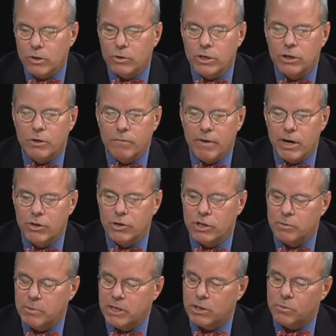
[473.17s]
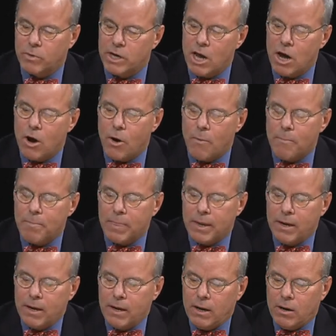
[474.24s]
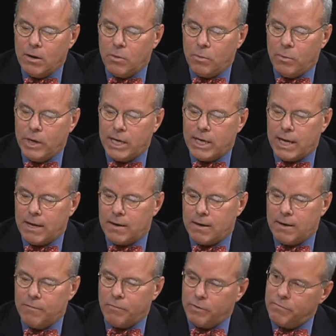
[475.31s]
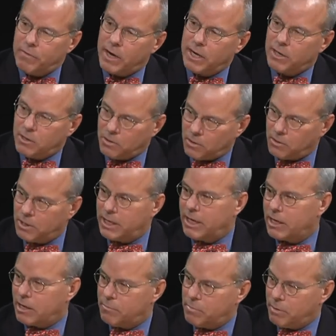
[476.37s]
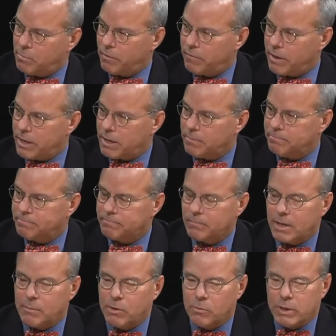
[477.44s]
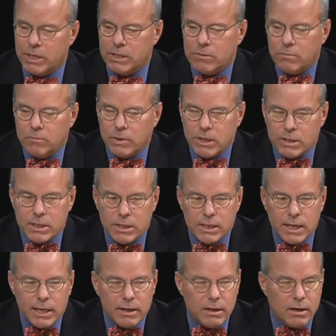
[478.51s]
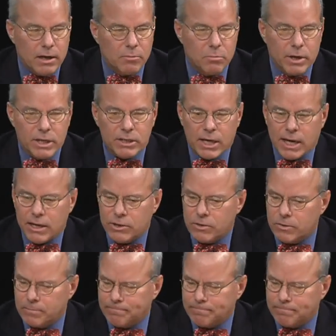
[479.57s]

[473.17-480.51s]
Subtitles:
interventions, because we know we can, if we find it early, it can be prevented. I mean, what is the data on breast cancer?